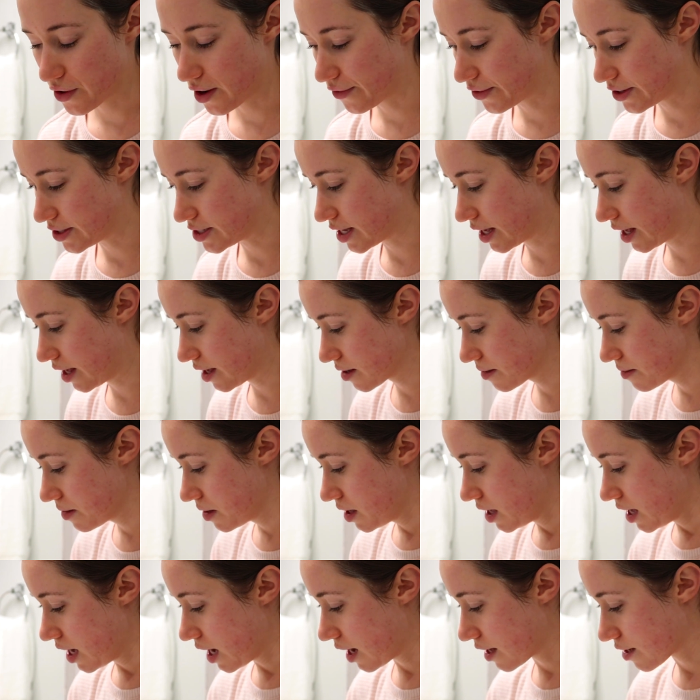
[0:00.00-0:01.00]
for every day.
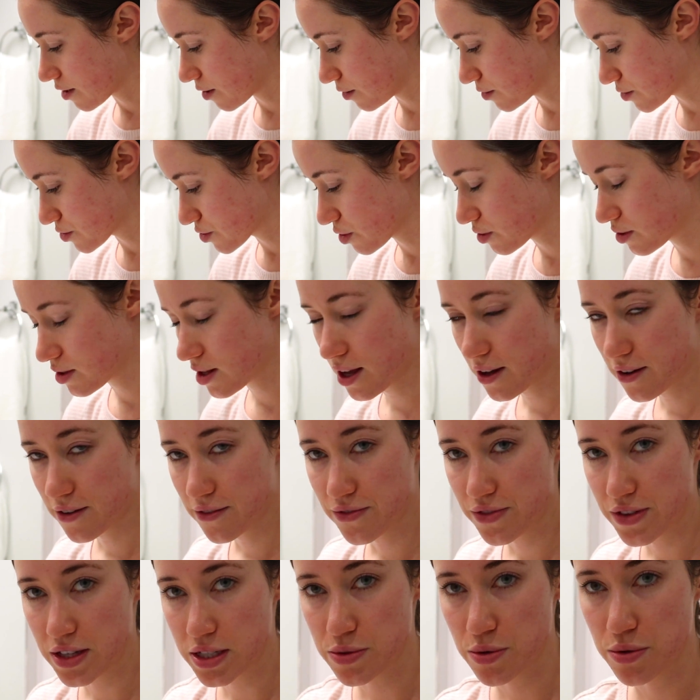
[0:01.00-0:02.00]
I also
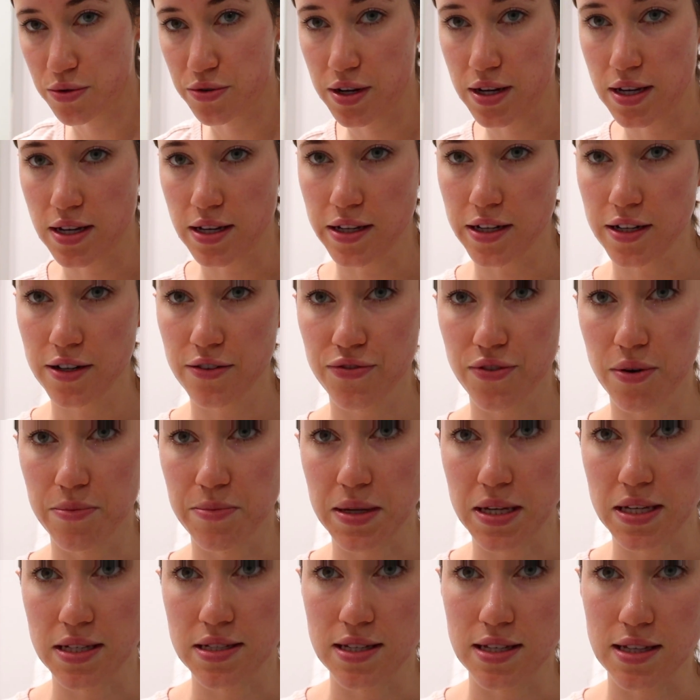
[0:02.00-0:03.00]
love this one right here from
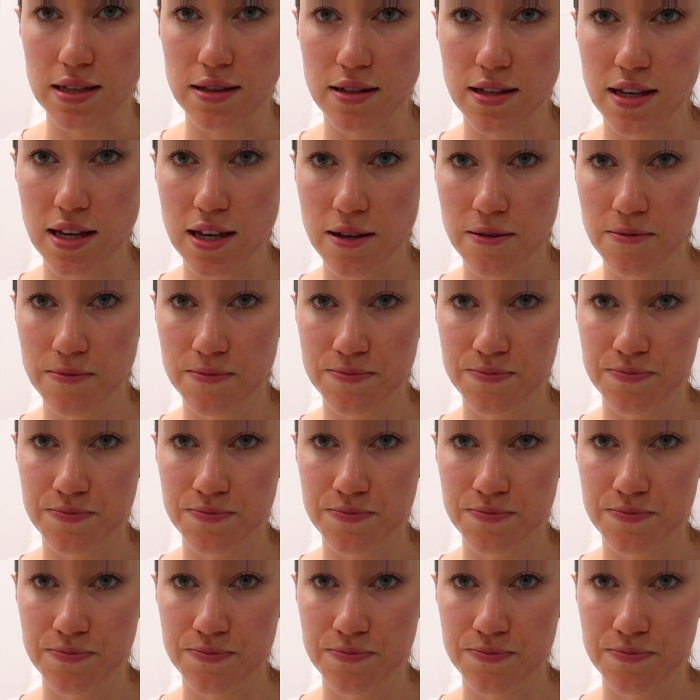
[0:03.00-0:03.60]
Indie Lee.